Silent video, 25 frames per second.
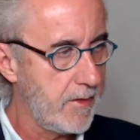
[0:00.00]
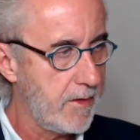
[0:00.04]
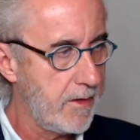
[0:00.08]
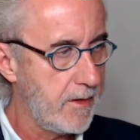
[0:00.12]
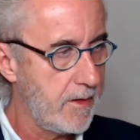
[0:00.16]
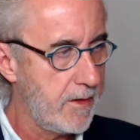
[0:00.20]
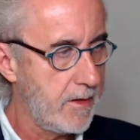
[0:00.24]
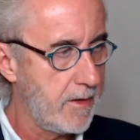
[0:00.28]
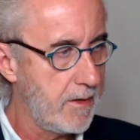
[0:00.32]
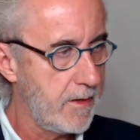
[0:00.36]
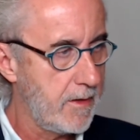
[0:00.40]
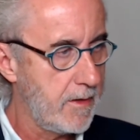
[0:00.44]

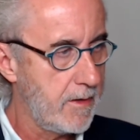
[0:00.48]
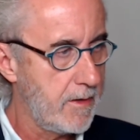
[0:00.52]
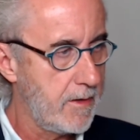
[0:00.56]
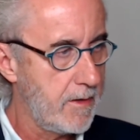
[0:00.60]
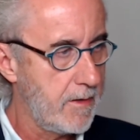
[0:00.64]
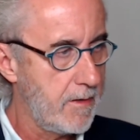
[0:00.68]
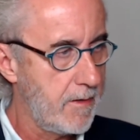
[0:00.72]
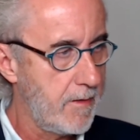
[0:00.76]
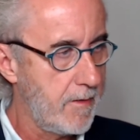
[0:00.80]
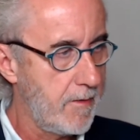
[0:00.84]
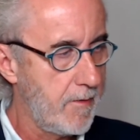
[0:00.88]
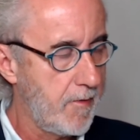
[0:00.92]

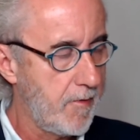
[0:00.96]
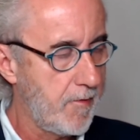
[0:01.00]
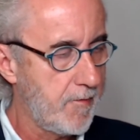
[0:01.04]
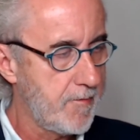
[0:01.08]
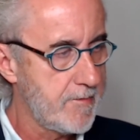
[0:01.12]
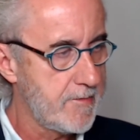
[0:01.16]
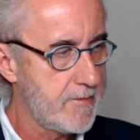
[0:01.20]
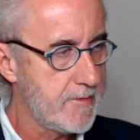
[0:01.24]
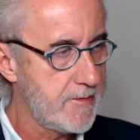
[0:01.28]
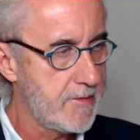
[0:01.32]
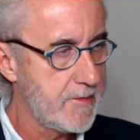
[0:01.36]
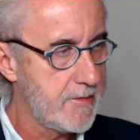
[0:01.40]

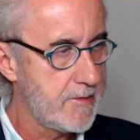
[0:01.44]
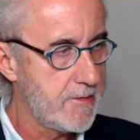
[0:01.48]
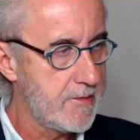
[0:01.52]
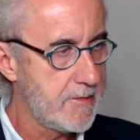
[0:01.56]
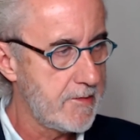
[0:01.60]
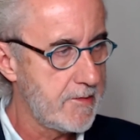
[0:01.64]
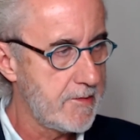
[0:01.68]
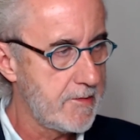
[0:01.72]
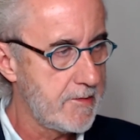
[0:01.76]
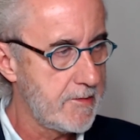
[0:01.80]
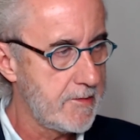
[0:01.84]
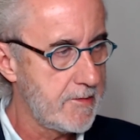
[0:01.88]

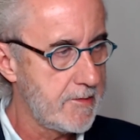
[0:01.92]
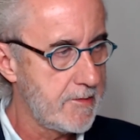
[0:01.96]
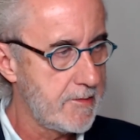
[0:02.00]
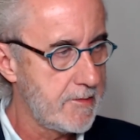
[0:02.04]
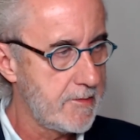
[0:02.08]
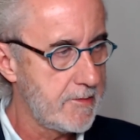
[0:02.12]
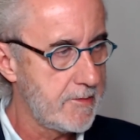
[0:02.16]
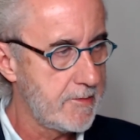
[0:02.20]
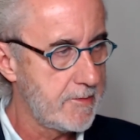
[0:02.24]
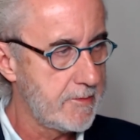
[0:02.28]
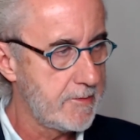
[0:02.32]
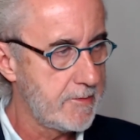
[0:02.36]

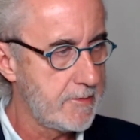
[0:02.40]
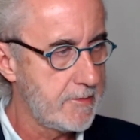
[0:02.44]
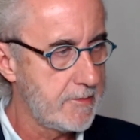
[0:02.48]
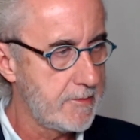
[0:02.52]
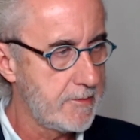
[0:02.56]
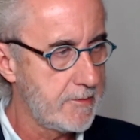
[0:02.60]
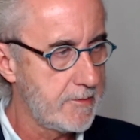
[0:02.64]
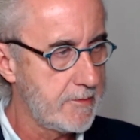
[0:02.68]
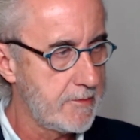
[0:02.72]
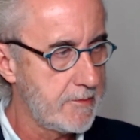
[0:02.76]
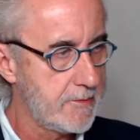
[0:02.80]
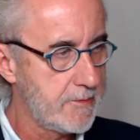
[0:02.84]

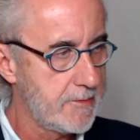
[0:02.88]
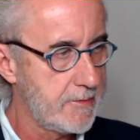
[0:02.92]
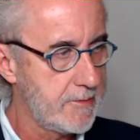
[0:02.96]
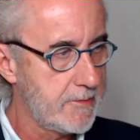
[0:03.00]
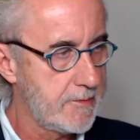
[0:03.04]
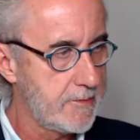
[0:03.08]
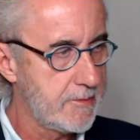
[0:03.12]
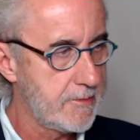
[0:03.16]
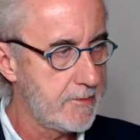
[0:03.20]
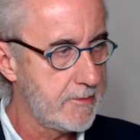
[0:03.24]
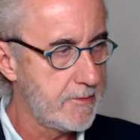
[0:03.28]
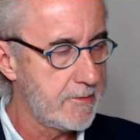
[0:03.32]

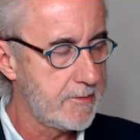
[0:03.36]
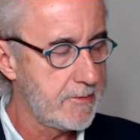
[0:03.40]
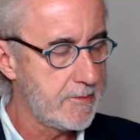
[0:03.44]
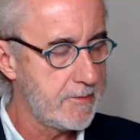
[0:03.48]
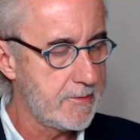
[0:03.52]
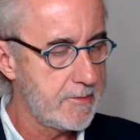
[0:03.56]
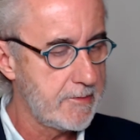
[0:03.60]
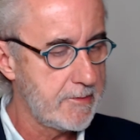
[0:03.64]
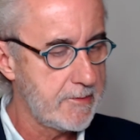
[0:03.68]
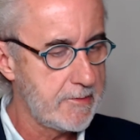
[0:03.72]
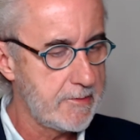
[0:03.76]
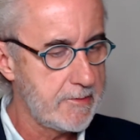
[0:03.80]

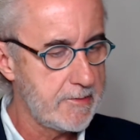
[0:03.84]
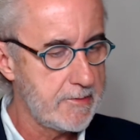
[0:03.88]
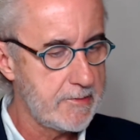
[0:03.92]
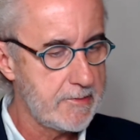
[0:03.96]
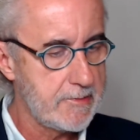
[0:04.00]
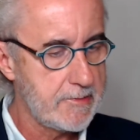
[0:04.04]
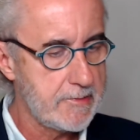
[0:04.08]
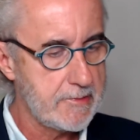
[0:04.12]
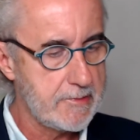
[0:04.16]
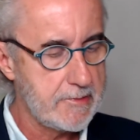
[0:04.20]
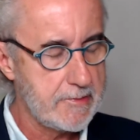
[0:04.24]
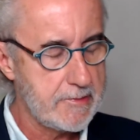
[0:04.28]

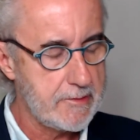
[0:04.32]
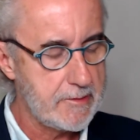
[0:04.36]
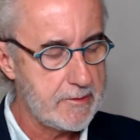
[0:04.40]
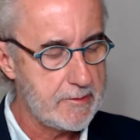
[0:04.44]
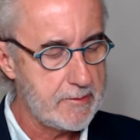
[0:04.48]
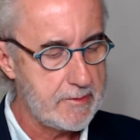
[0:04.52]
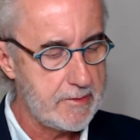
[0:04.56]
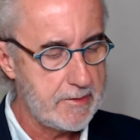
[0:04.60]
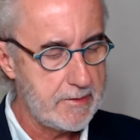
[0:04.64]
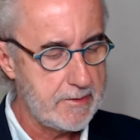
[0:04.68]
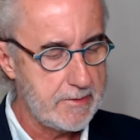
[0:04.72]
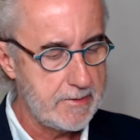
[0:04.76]

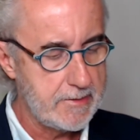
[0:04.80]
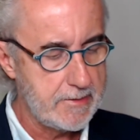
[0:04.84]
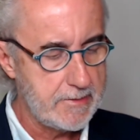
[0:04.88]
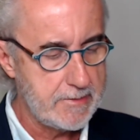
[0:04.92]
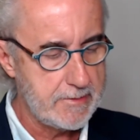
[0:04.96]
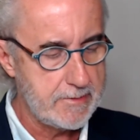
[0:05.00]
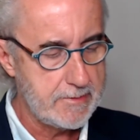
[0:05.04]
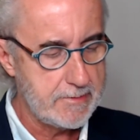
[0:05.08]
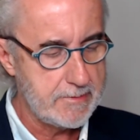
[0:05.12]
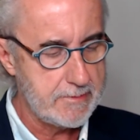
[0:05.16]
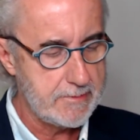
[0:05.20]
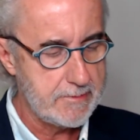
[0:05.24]

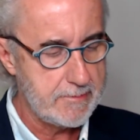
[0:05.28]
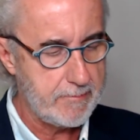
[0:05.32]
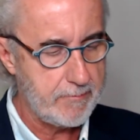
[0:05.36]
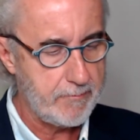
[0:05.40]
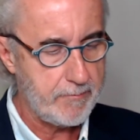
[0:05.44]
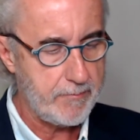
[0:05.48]
Nothing is said.